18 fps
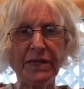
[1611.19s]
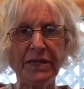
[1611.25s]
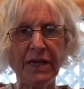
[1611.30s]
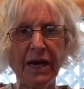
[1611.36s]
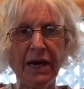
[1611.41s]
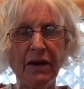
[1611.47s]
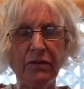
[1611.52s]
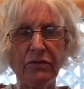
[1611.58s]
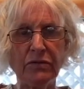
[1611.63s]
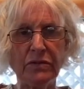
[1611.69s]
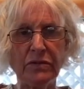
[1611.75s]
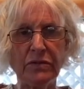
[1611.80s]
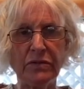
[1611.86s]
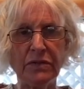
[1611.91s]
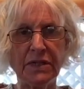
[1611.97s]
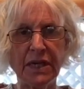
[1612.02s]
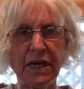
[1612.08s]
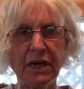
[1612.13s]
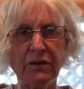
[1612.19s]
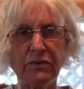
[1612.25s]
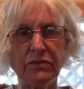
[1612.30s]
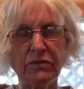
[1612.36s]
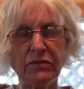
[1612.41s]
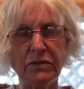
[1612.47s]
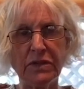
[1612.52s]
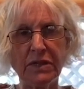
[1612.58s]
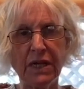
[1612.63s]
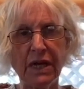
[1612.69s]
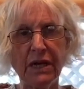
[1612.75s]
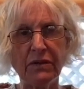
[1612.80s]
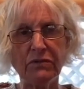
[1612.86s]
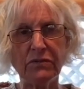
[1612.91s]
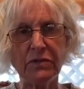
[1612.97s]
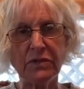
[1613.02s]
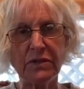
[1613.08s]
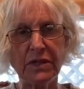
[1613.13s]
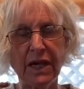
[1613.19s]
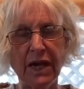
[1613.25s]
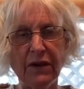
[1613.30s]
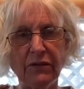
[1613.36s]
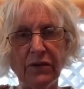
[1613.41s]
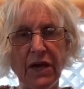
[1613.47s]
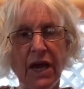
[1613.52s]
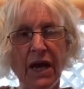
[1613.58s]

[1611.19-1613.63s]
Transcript: down, down, down, down,